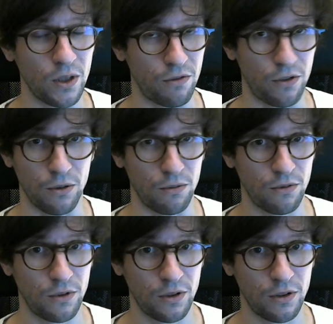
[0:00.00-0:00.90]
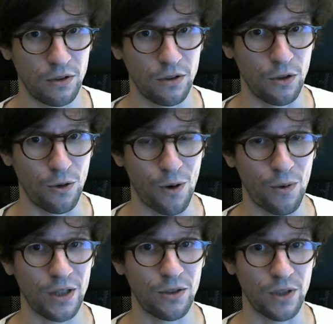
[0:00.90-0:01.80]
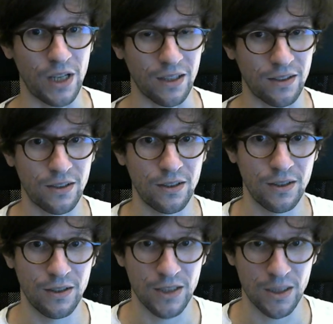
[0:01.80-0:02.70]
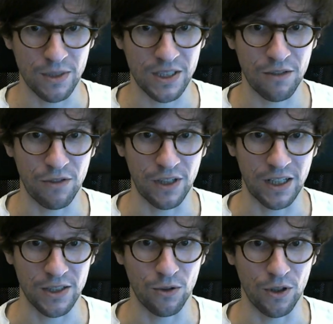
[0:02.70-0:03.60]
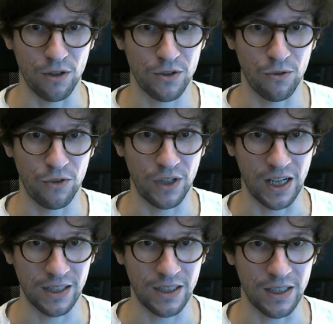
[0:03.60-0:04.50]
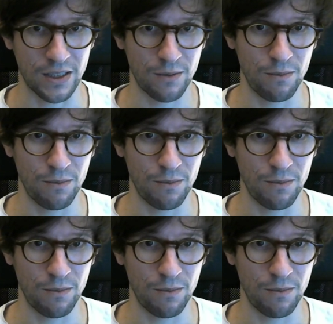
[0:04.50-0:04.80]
If you know a way to get specifically sort of something like this,